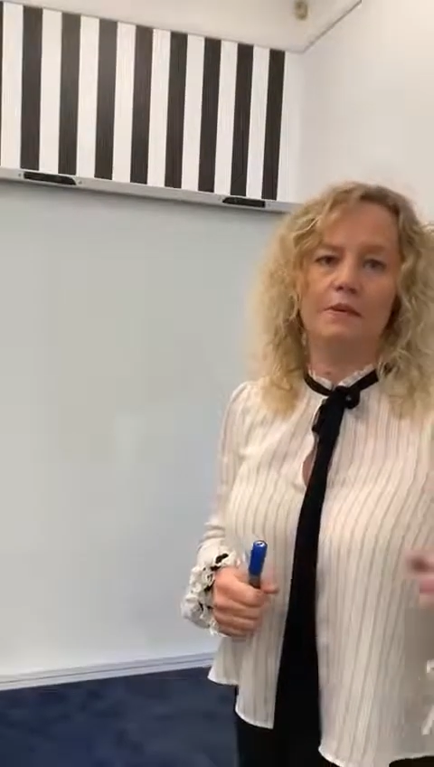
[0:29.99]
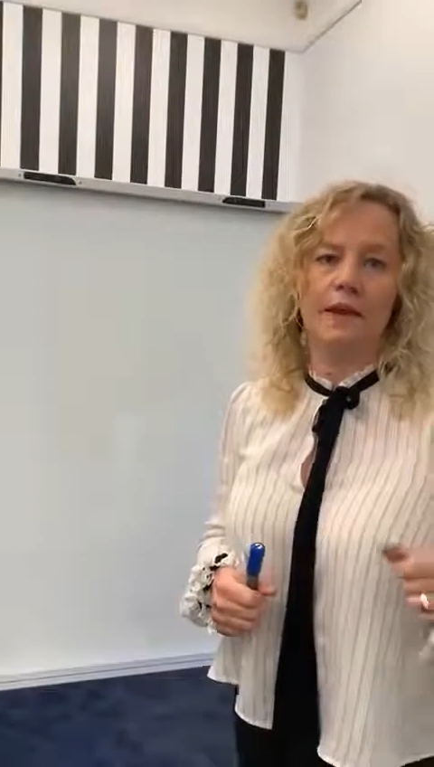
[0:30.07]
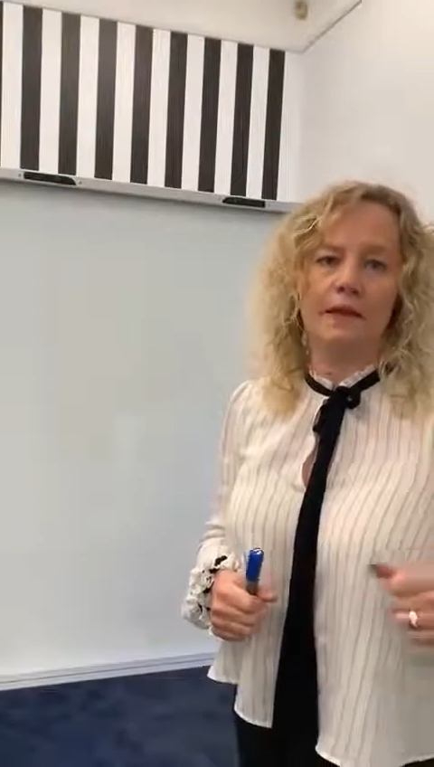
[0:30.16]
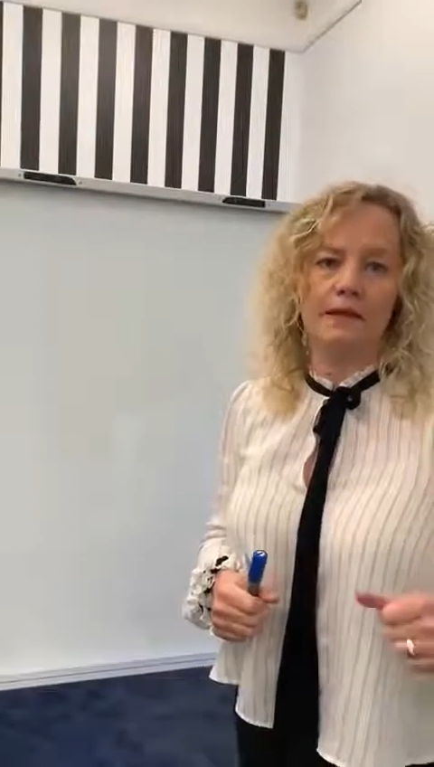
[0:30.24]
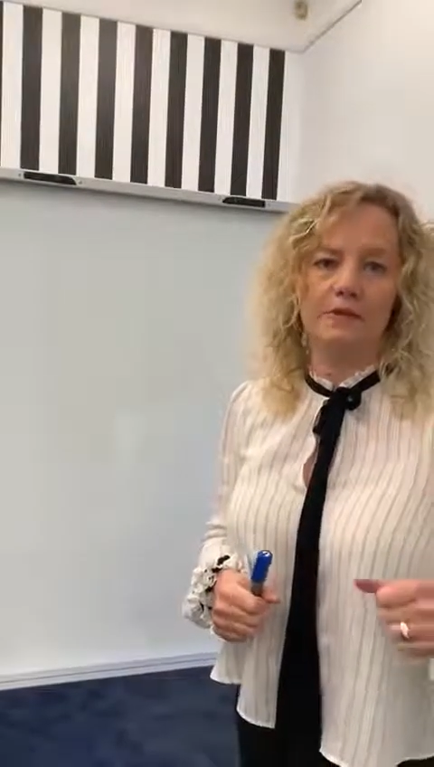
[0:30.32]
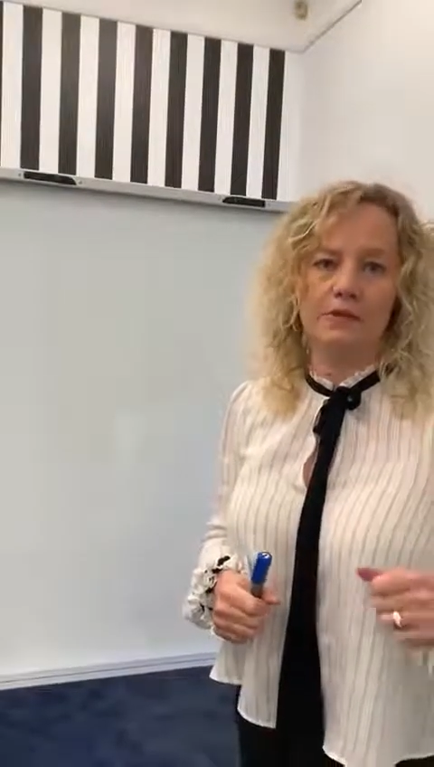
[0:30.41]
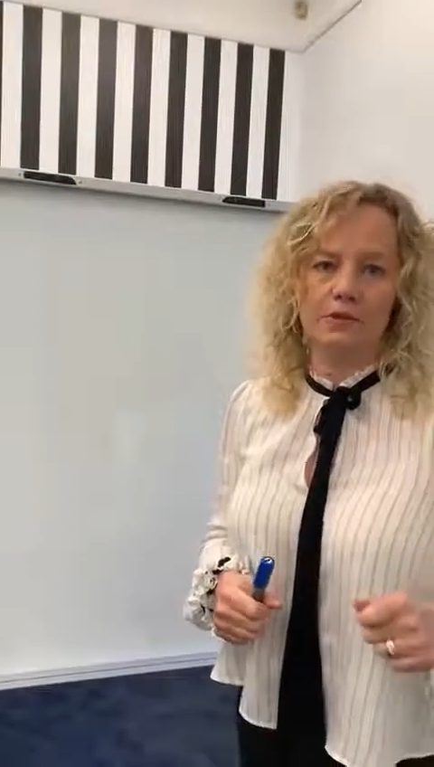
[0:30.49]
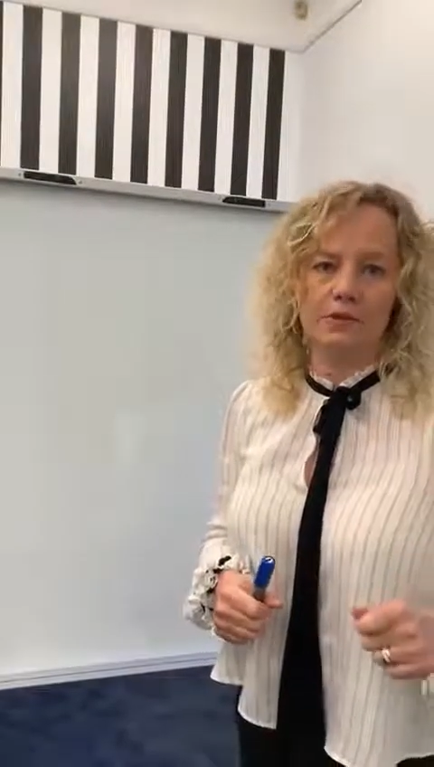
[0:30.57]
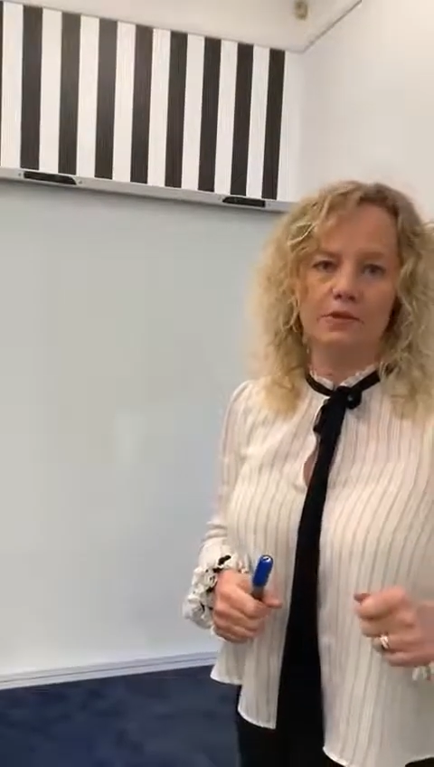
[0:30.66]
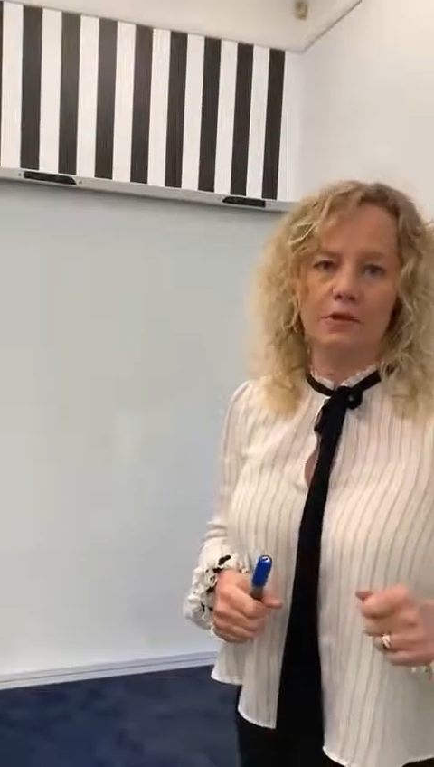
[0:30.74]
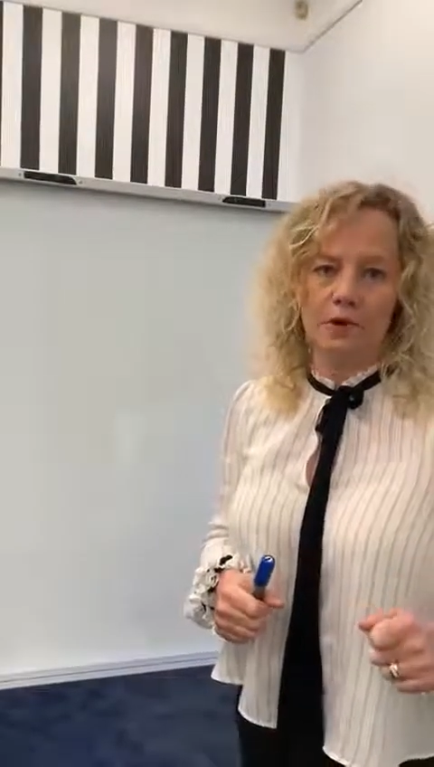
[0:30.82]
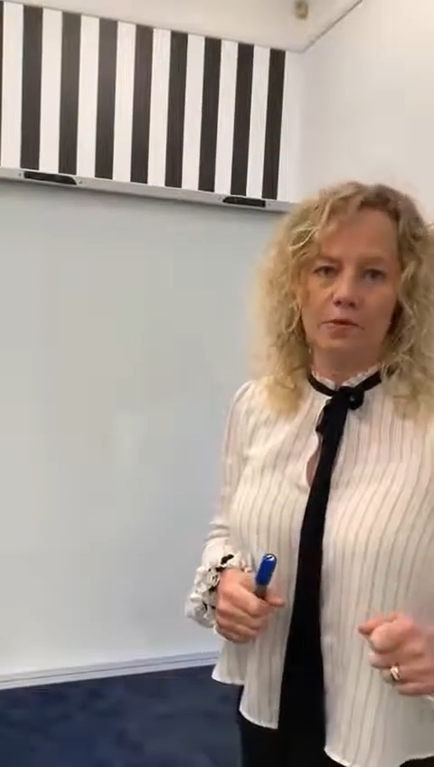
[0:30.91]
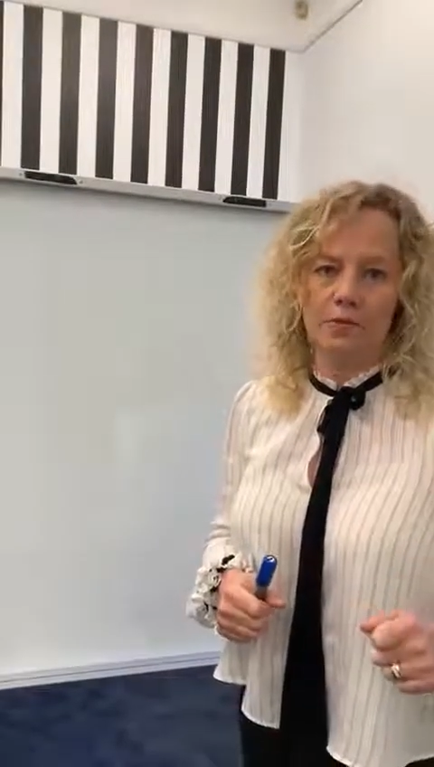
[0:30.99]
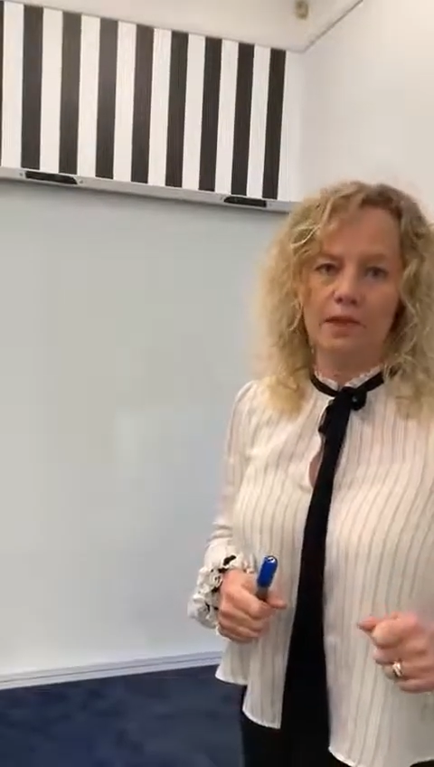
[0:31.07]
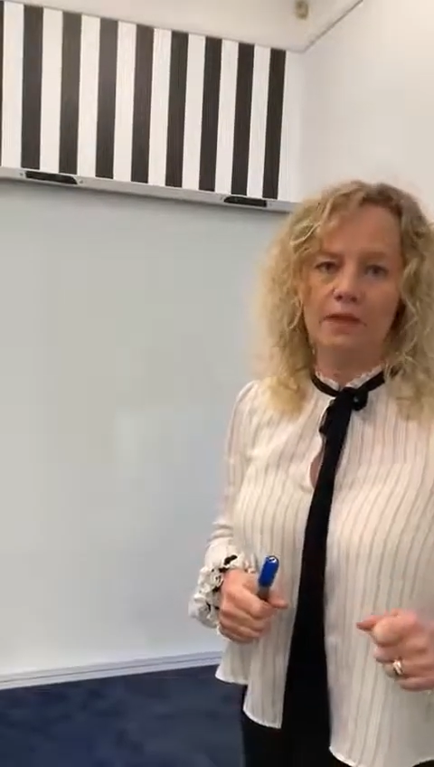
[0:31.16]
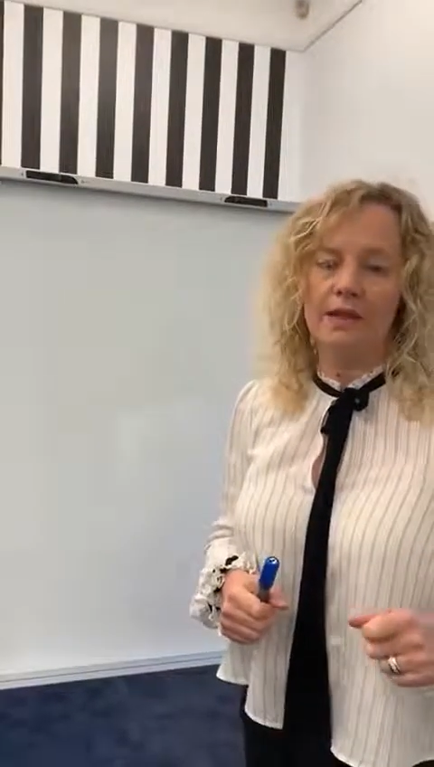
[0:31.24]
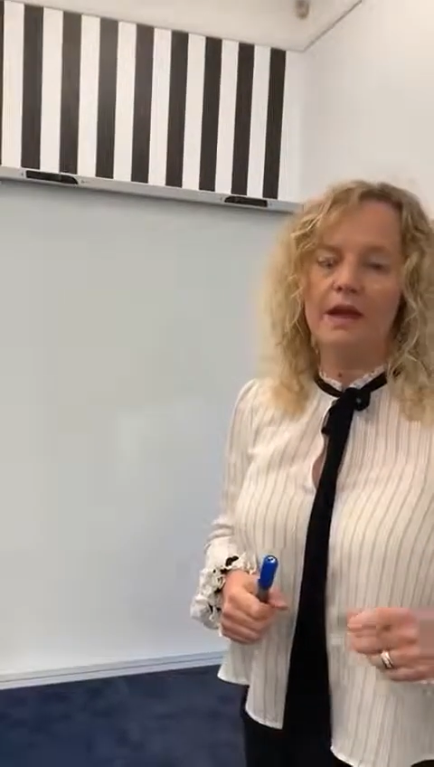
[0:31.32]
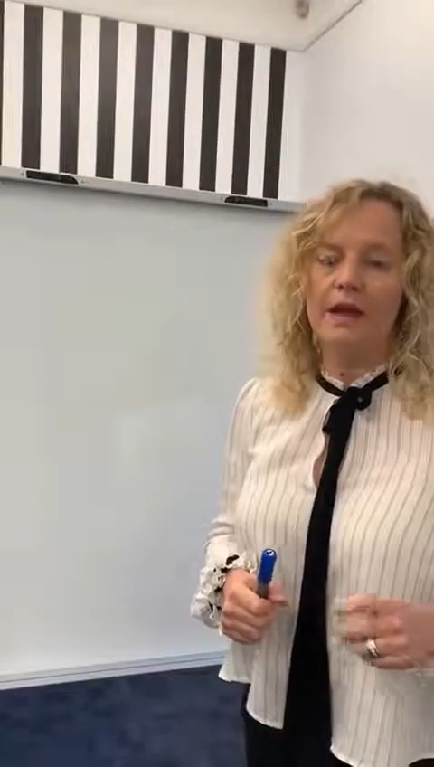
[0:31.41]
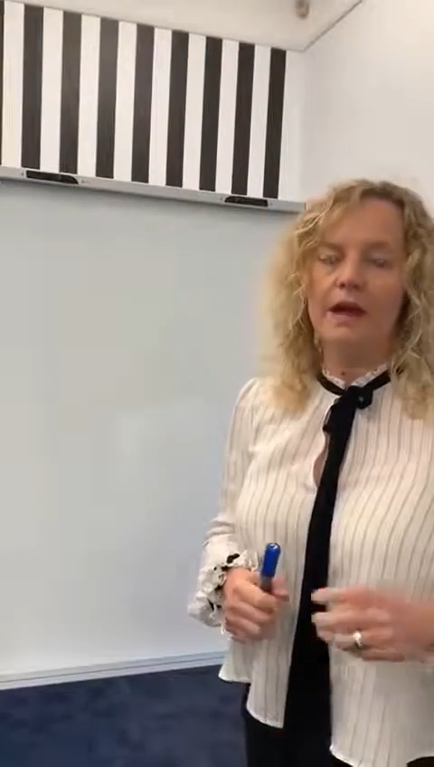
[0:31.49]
bank that we do your loan with.